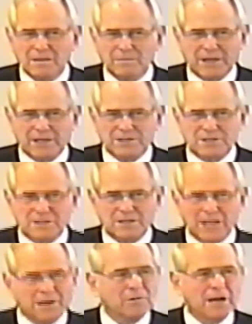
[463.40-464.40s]
Because
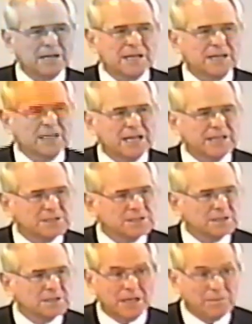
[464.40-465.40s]
they
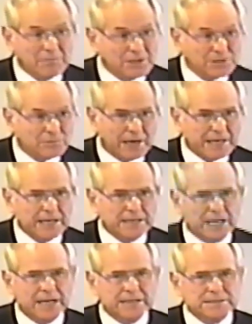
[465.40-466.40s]
recognize, they must
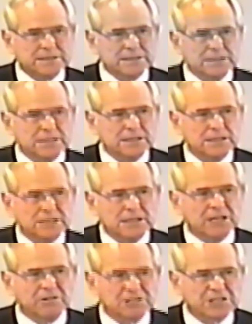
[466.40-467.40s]
recognize,
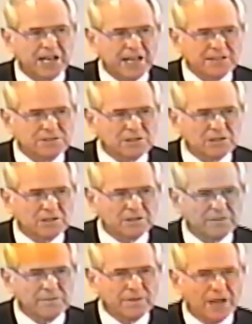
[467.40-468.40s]
here is an answer.
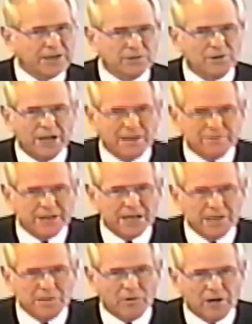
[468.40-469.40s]
I don't have it
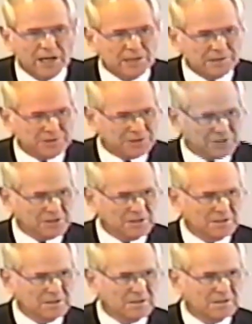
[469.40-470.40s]
anywhere else.
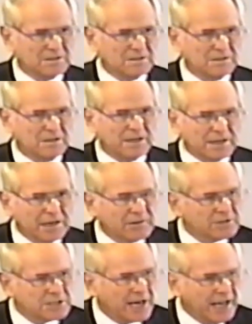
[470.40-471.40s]
And
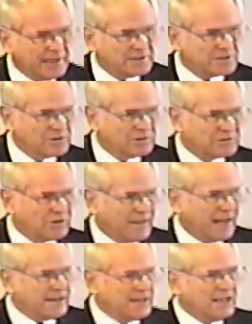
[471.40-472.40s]
here is an answer to
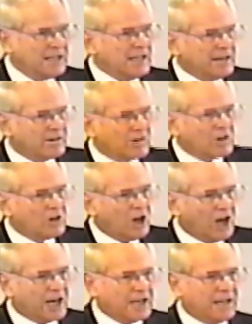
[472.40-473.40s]
that inner
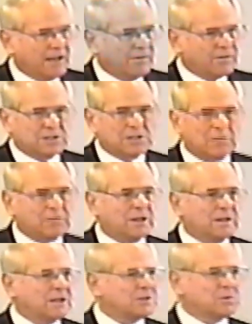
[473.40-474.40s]
longing for
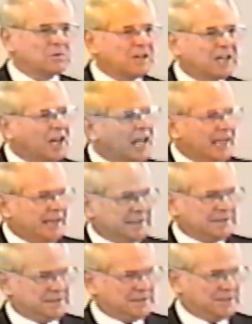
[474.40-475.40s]
something that truly
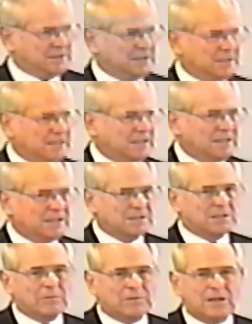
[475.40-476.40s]
lasts,
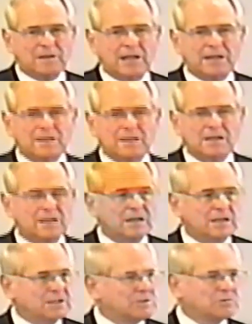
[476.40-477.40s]
something that
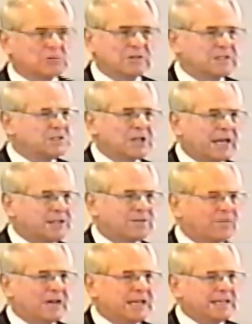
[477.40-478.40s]
is truly
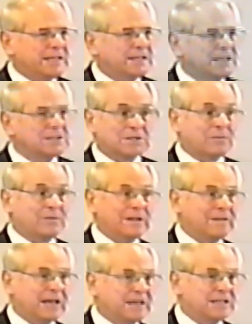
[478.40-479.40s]
satisfying,
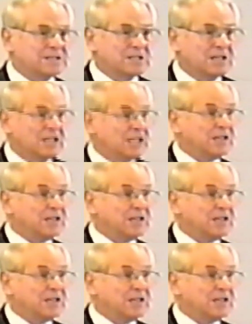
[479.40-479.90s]
something that is